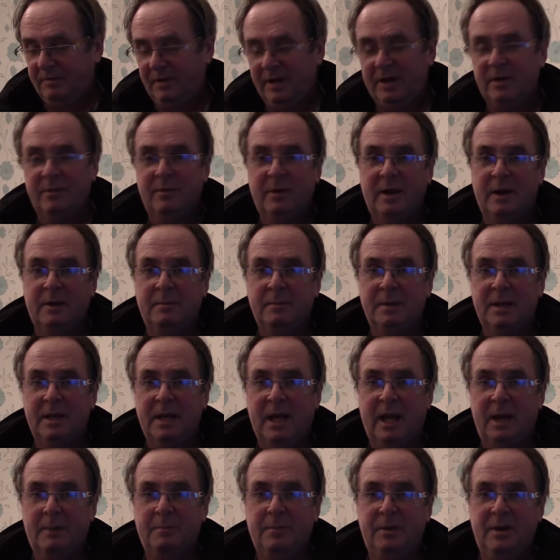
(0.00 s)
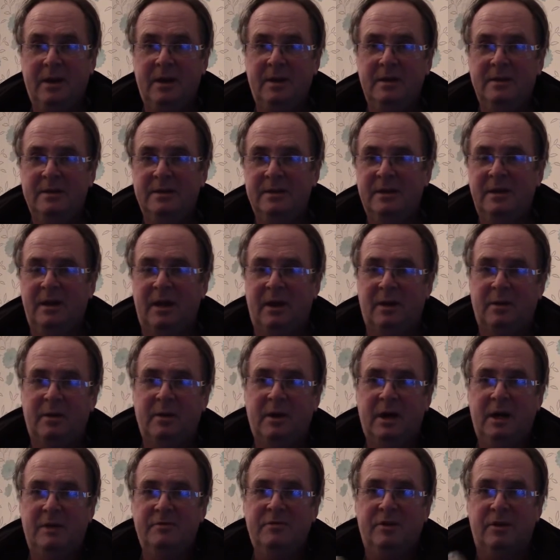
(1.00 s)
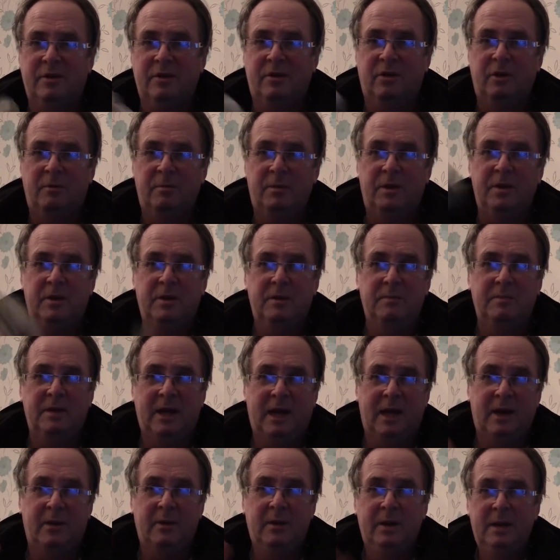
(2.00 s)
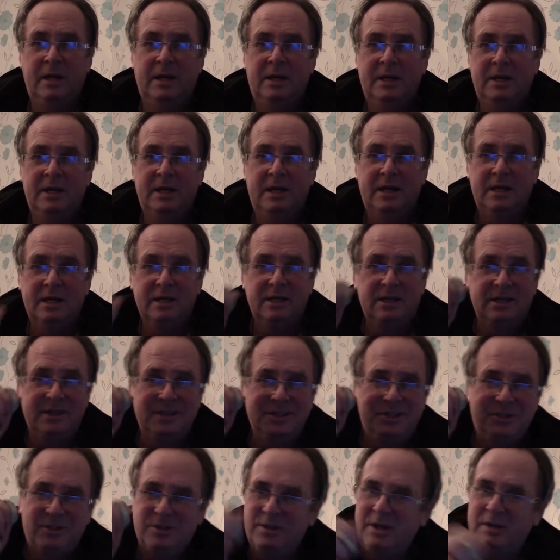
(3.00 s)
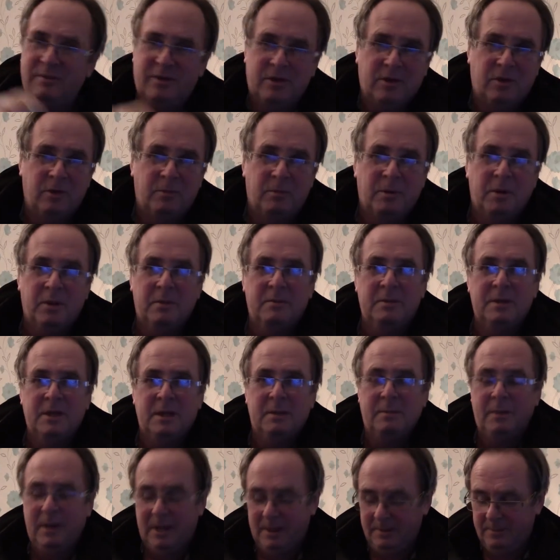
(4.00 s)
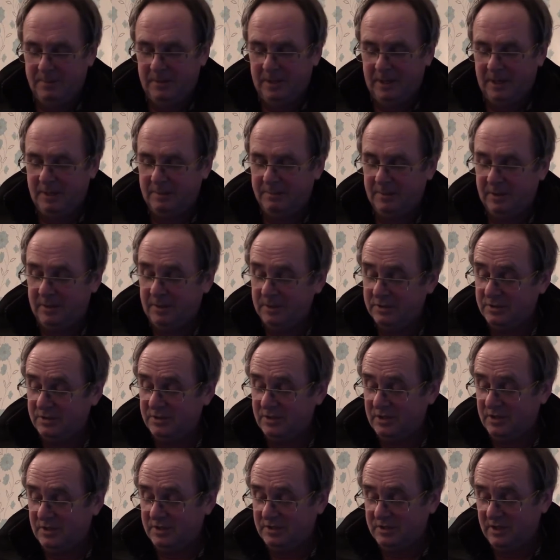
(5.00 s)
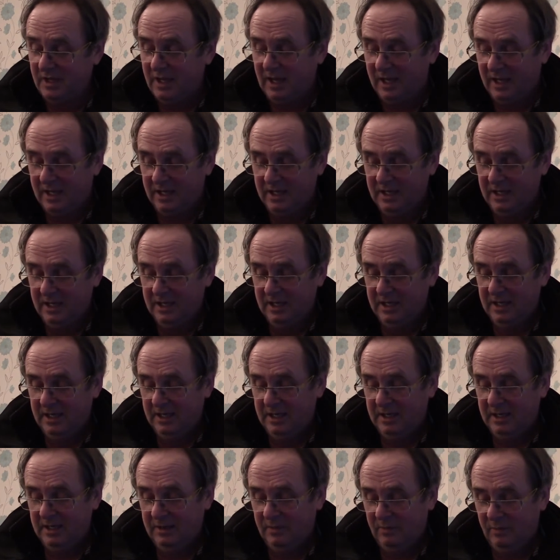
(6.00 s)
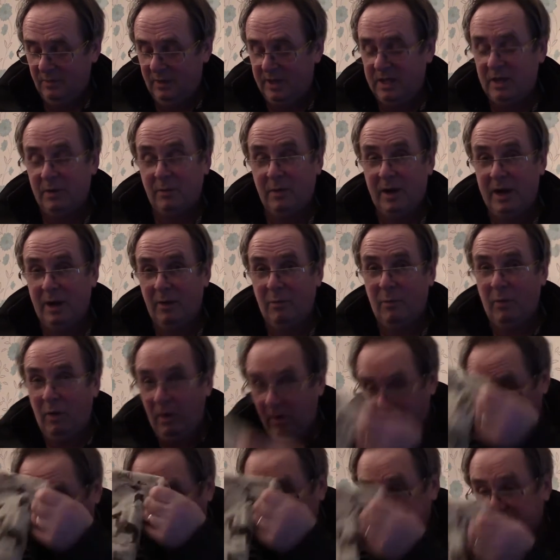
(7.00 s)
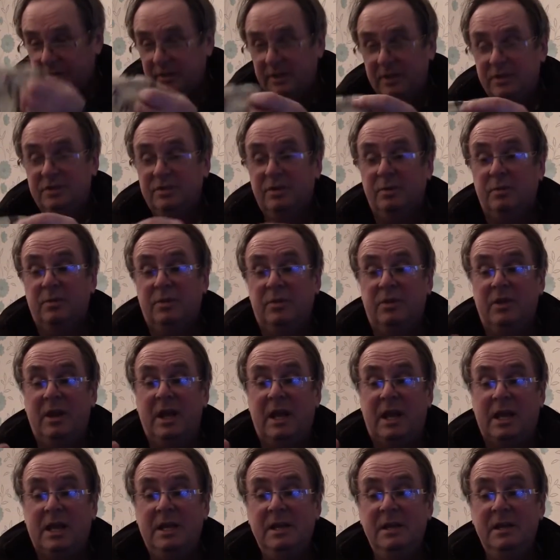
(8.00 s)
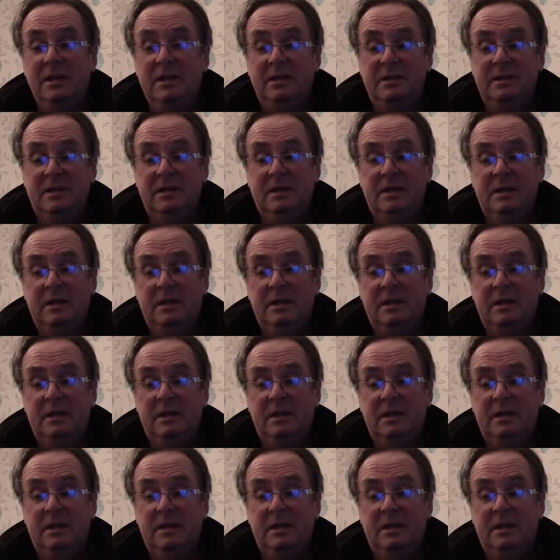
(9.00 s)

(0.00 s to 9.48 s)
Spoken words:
I've had it around my neck, but you know, I've got a couple of them now. You should have a couple of them in your backpack, because as I say, where you wear one, they're so thin,